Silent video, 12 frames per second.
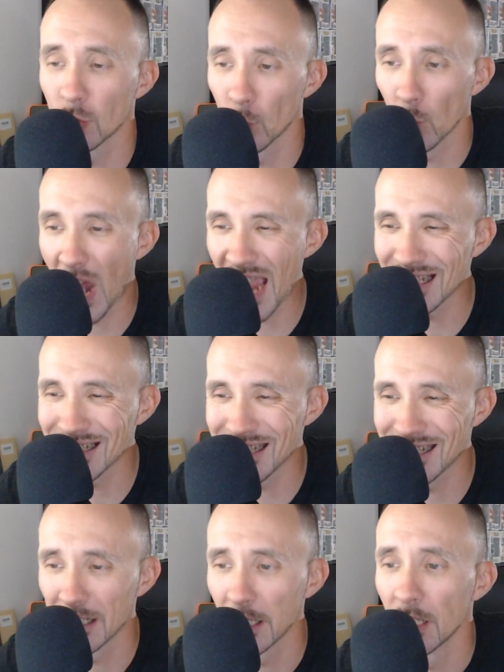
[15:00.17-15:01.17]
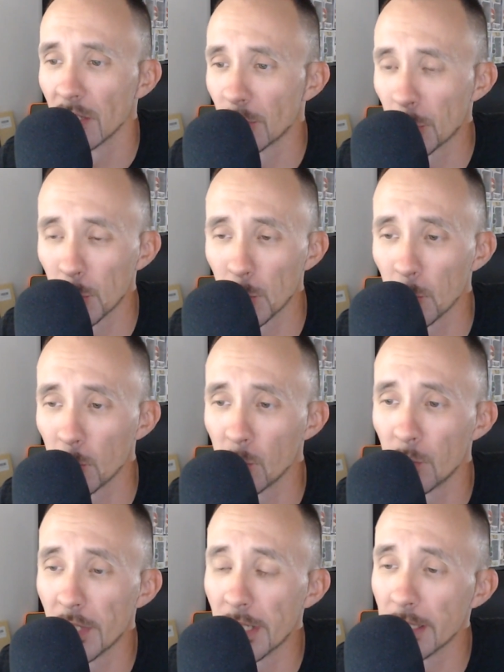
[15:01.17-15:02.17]
right to
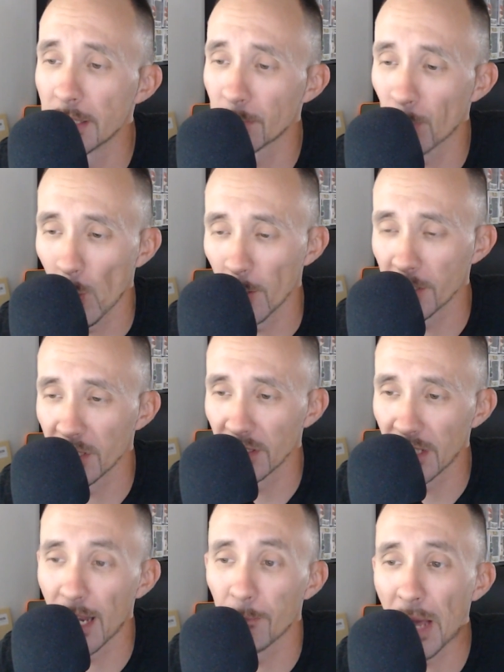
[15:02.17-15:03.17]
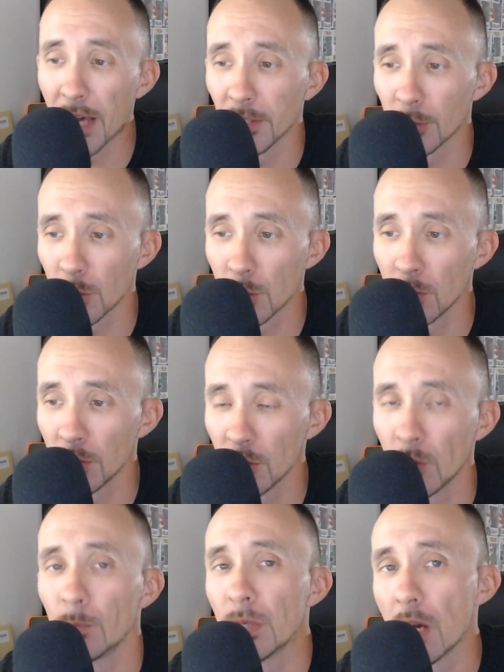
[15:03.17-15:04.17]
this portion that I'm about to do,
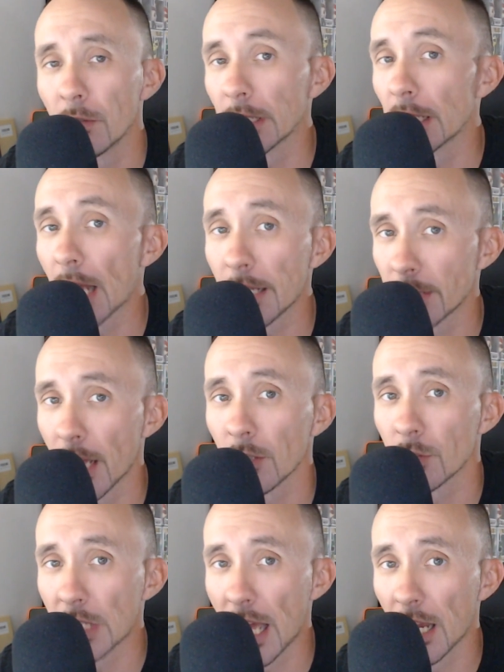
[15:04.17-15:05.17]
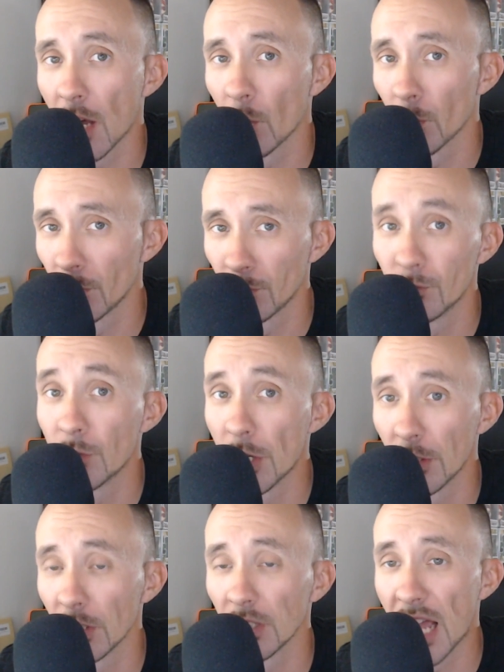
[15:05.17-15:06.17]
you'll be able to get a channel shout out
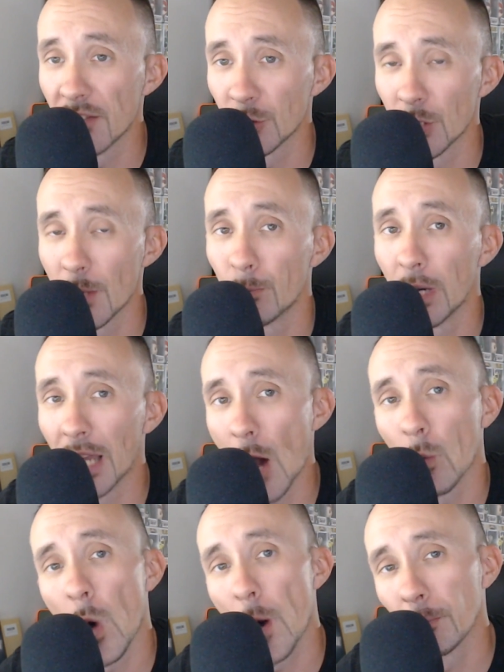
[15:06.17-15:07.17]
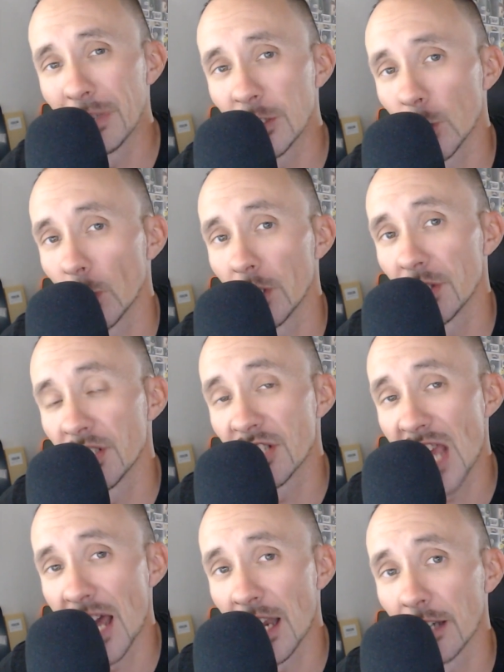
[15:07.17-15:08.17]
during the live stream. But I won't be doing the
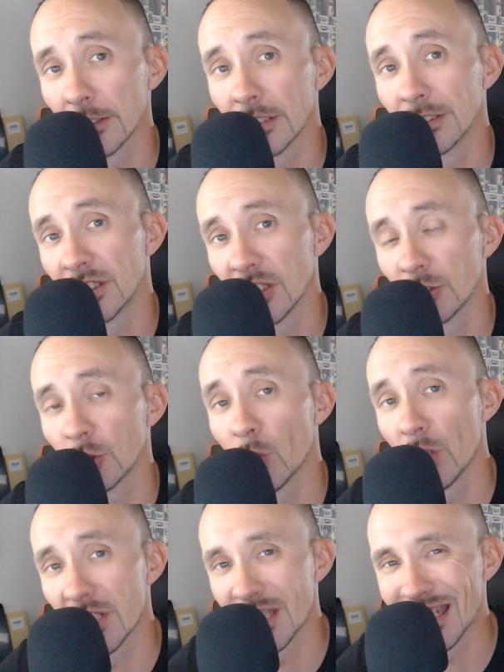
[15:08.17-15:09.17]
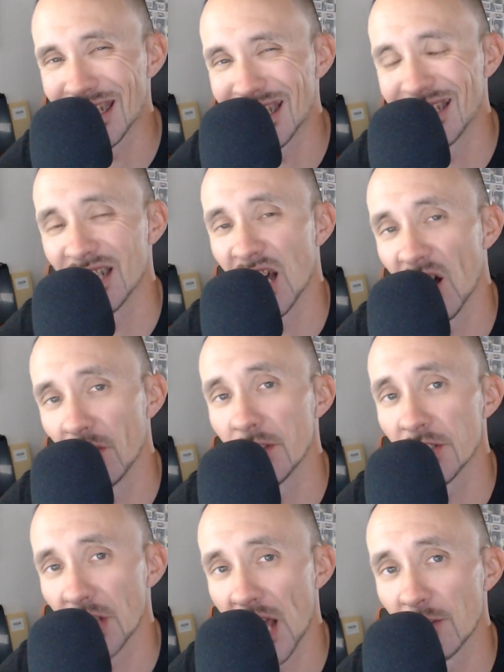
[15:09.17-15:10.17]
shout outs until towards the end of
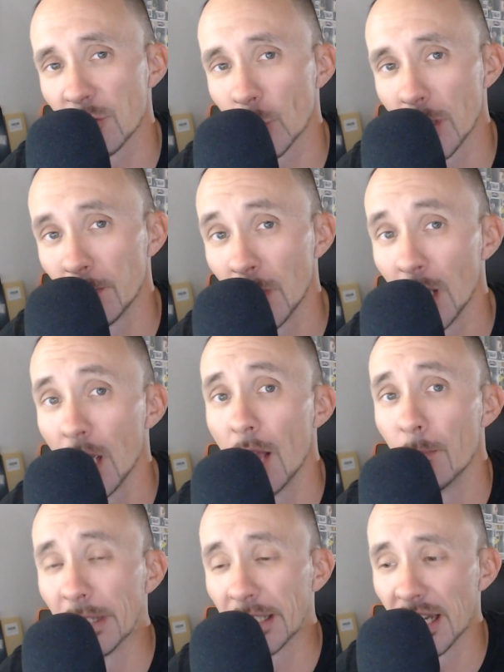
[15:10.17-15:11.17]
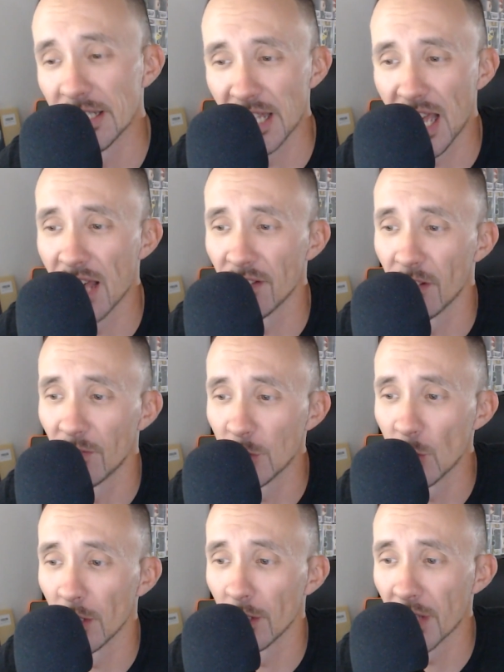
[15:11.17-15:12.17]
this live stream, because I have a
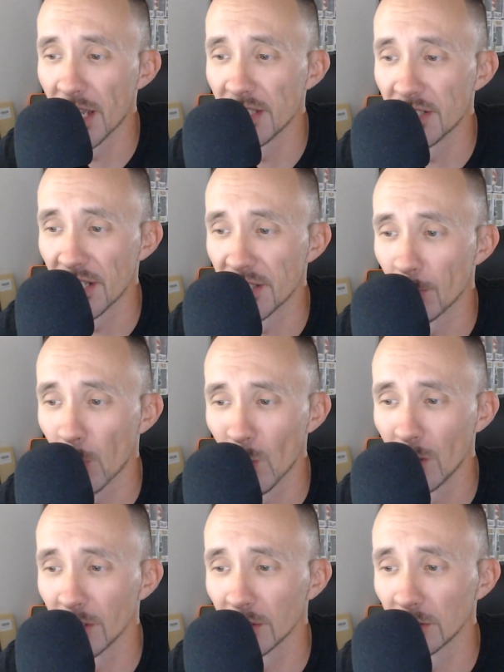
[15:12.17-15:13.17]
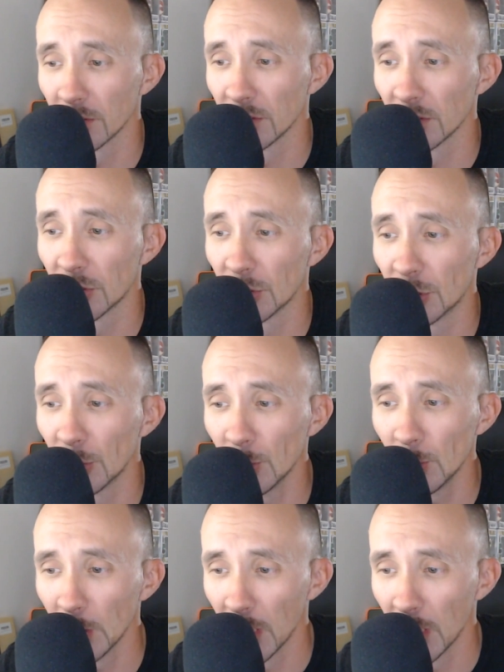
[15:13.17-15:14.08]
few other things that's important to do.